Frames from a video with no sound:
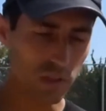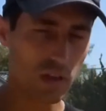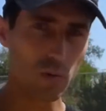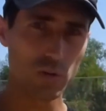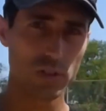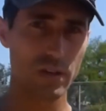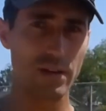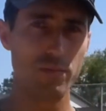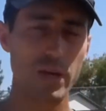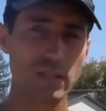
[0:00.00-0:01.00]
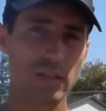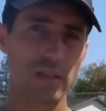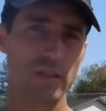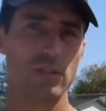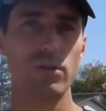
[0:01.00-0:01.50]
It was
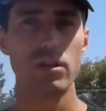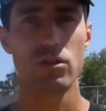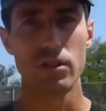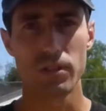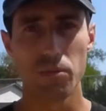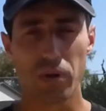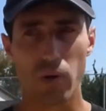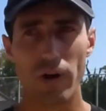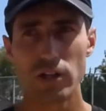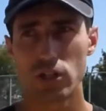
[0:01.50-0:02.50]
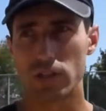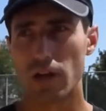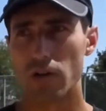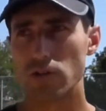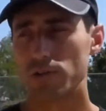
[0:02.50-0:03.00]
basically to answer a simple question.
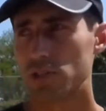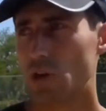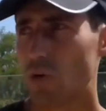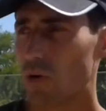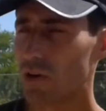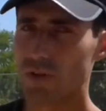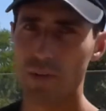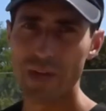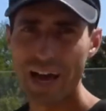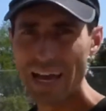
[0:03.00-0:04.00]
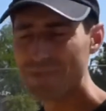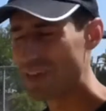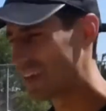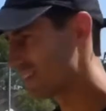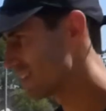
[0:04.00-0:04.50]
Now you see a court right behind
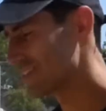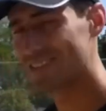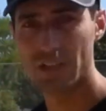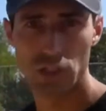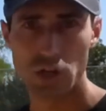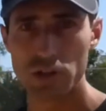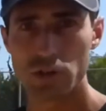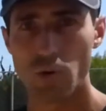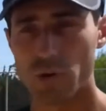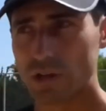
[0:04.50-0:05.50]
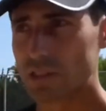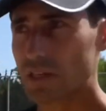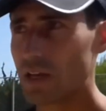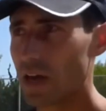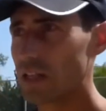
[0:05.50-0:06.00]
me, and this is an adult court.
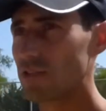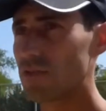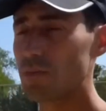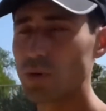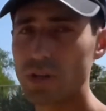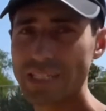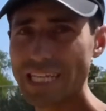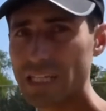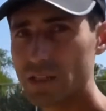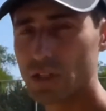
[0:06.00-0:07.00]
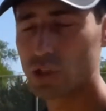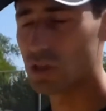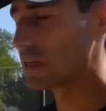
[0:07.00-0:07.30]
And if you put a 10 and under